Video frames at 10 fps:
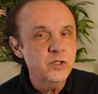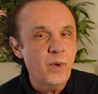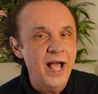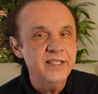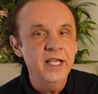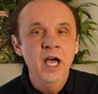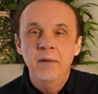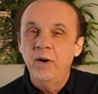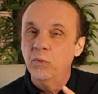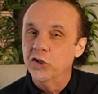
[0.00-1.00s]
is rising,
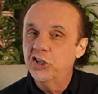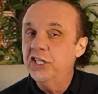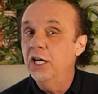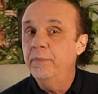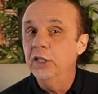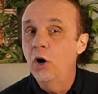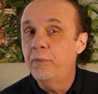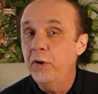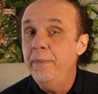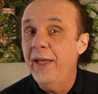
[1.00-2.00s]
but we're still below
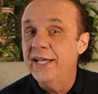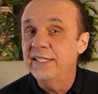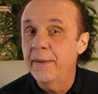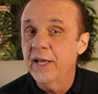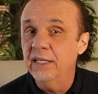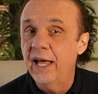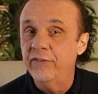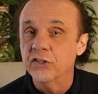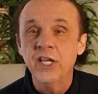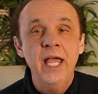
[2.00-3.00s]
pre-pandemic
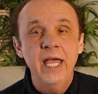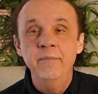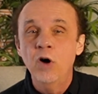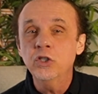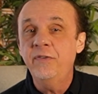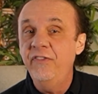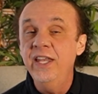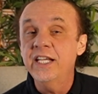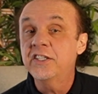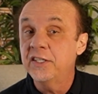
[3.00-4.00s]
levels in most
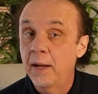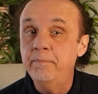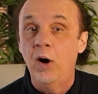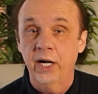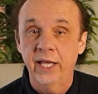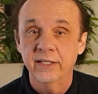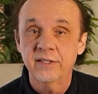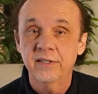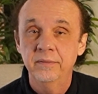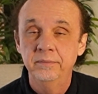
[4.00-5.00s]
Phoenix
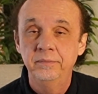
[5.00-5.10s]
submarkets.